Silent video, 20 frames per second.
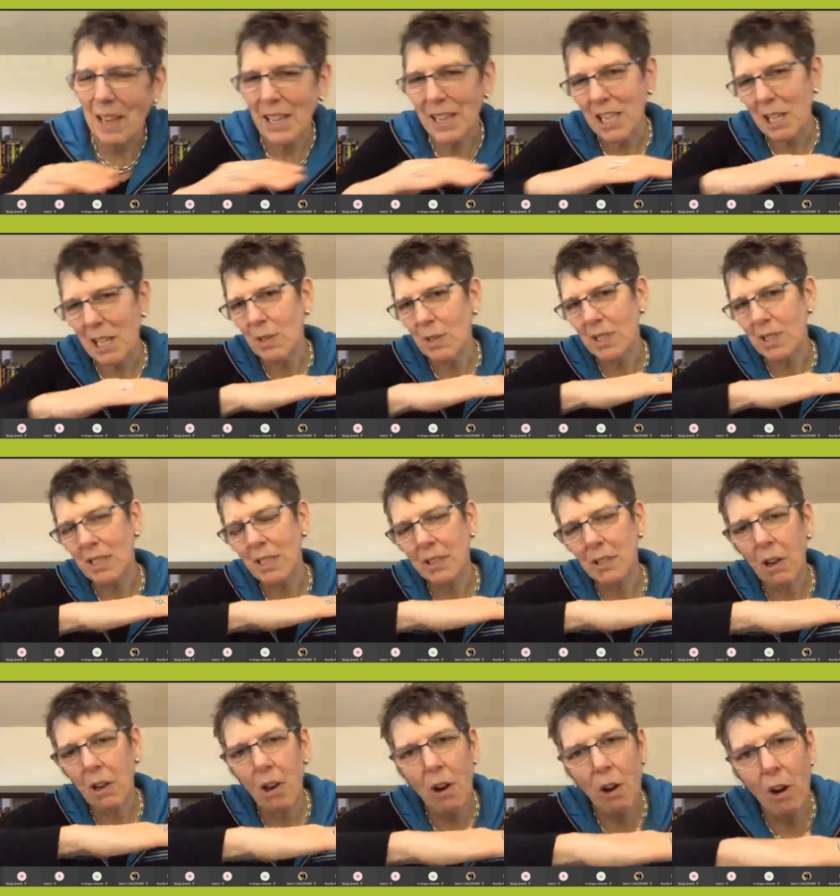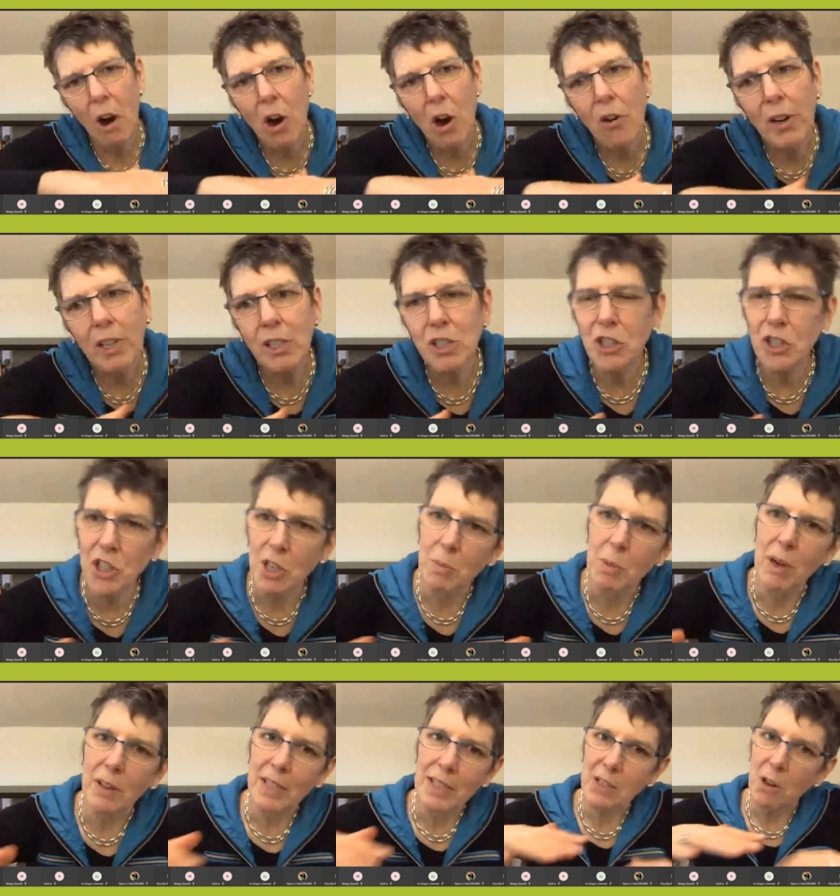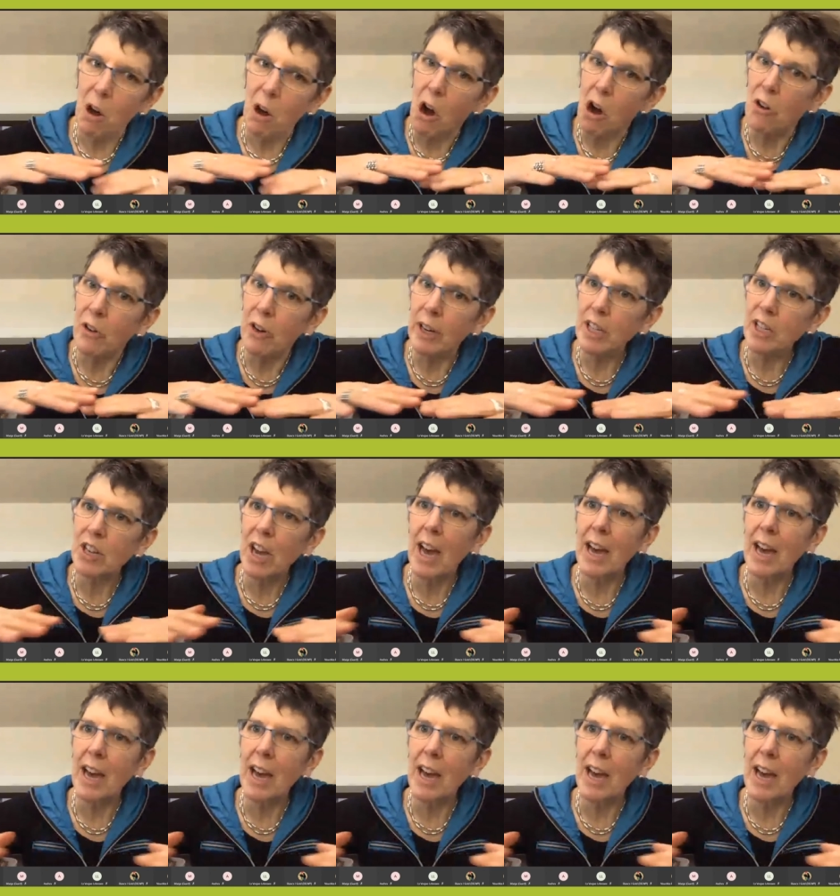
and there was this orange shimmer, this orange